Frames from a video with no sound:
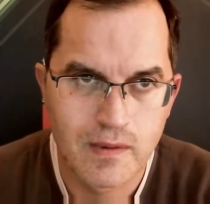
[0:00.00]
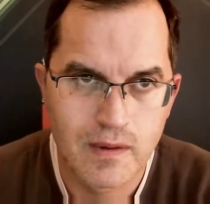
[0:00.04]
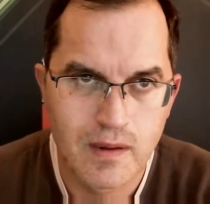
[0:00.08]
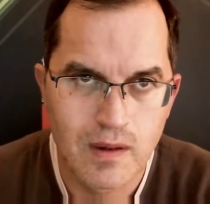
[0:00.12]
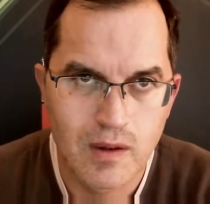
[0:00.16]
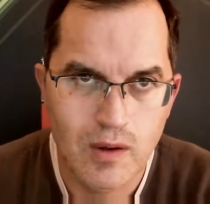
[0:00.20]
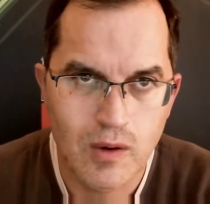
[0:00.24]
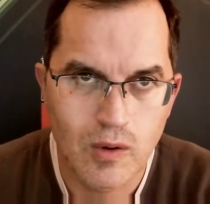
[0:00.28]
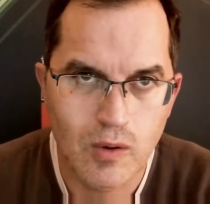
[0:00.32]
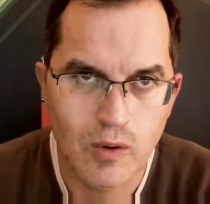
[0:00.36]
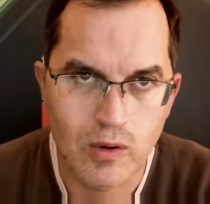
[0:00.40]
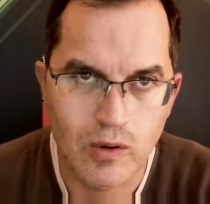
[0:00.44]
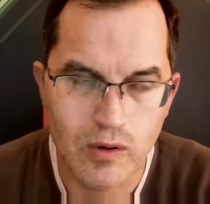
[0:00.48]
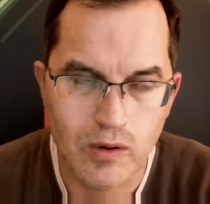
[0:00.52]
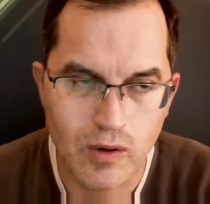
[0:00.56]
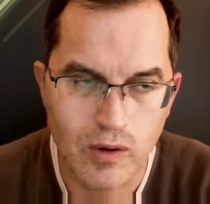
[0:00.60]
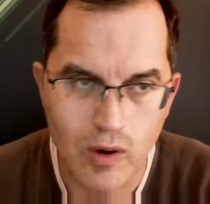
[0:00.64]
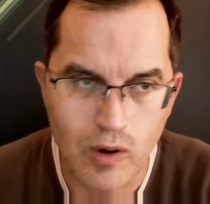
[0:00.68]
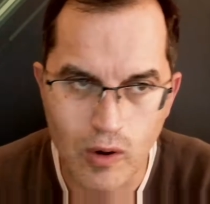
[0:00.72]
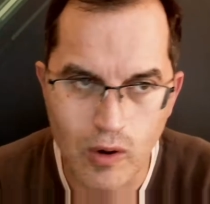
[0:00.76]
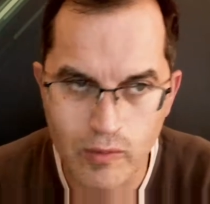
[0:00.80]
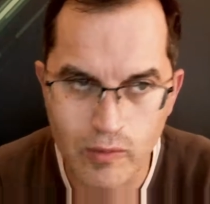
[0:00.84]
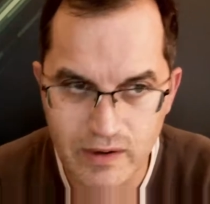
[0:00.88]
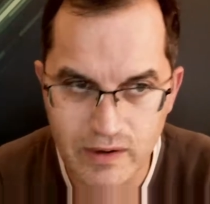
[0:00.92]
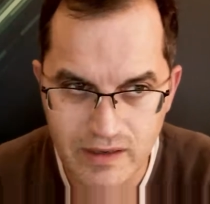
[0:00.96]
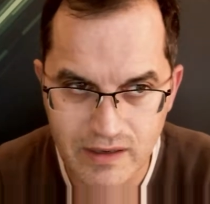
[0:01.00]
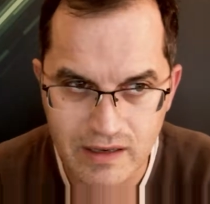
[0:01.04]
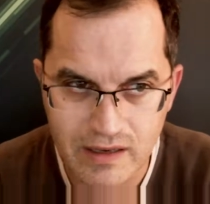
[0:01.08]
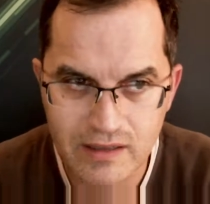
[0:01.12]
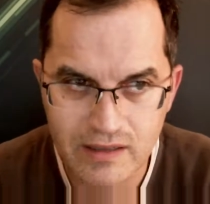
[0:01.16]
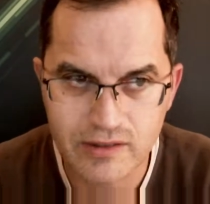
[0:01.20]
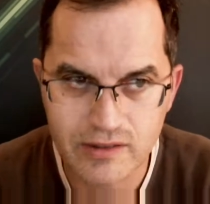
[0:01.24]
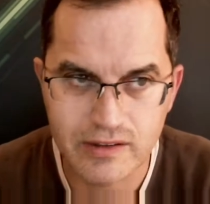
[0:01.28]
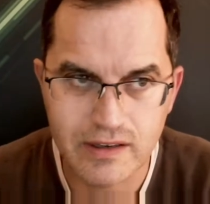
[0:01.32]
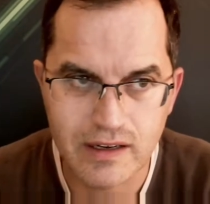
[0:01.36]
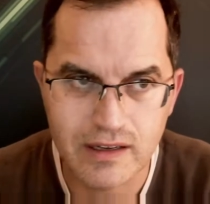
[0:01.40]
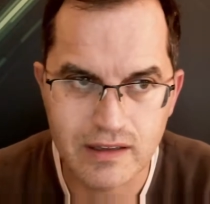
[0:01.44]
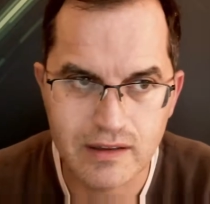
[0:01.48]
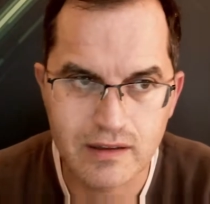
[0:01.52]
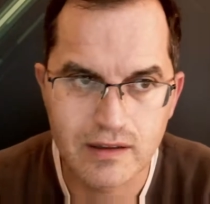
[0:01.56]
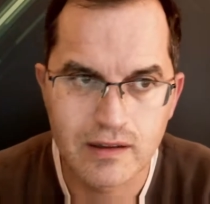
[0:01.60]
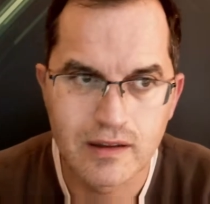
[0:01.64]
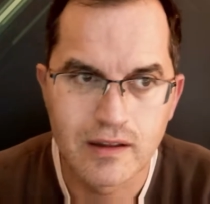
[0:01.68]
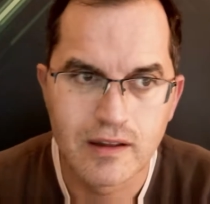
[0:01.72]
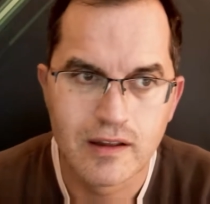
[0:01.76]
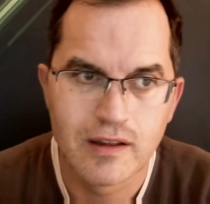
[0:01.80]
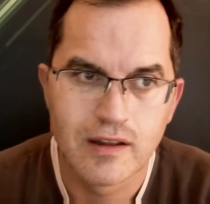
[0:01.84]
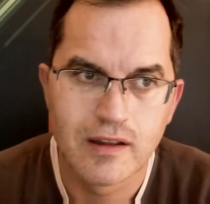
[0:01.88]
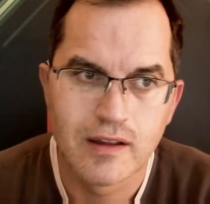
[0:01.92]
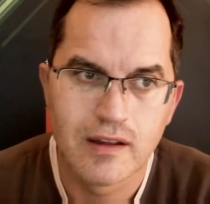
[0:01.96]
or over the internet
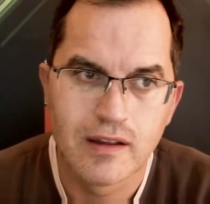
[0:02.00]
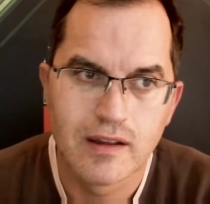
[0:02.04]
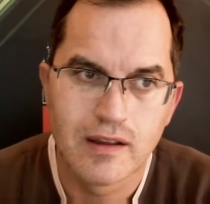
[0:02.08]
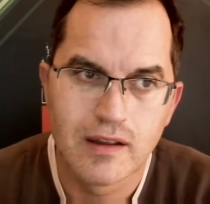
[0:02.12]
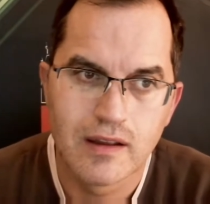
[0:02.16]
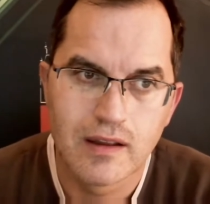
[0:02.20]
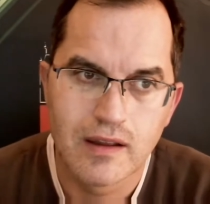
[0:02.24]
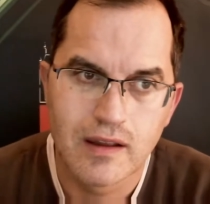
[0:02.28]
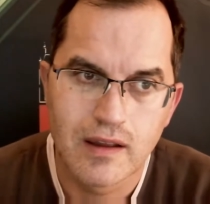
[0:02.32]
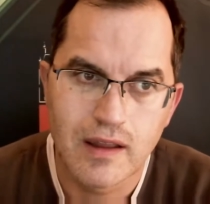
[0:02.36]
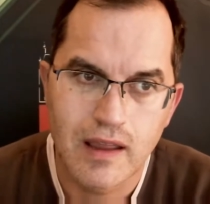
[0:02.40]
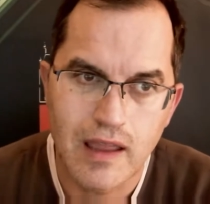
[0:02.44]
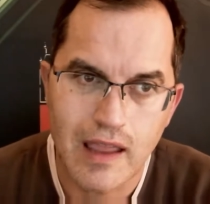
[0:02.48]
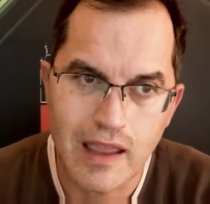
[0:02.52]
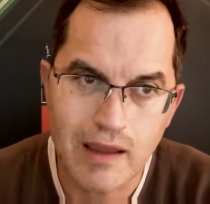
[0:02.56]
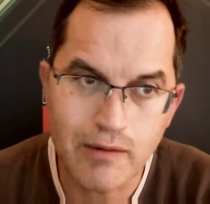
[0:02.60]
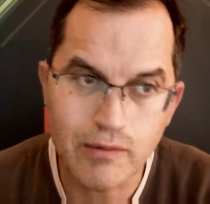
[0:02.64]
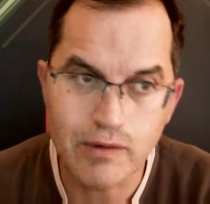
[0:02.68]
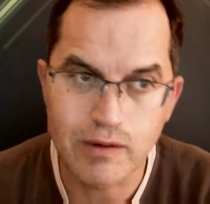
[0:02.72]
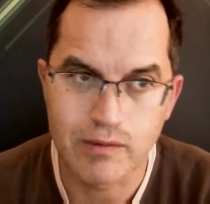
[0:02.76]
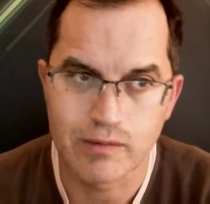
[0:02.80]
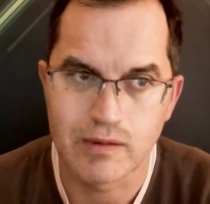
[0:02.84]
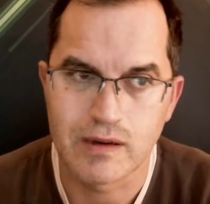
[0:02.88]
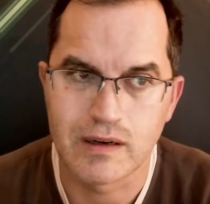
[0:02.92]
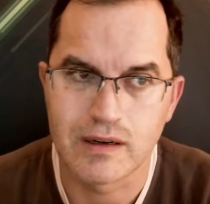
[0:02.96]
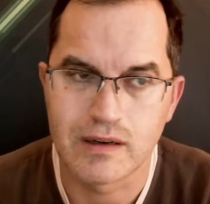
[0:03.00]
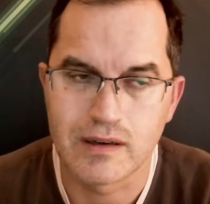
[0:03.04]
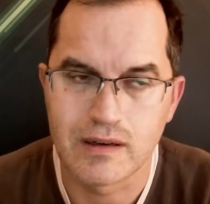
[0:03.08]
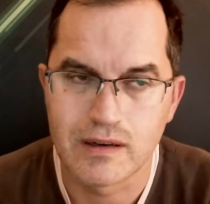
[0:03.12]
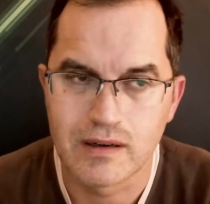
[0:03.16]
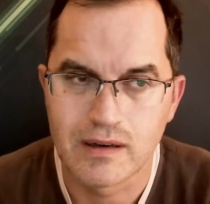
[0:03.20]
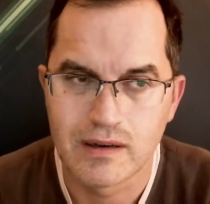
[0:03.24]
everywhere,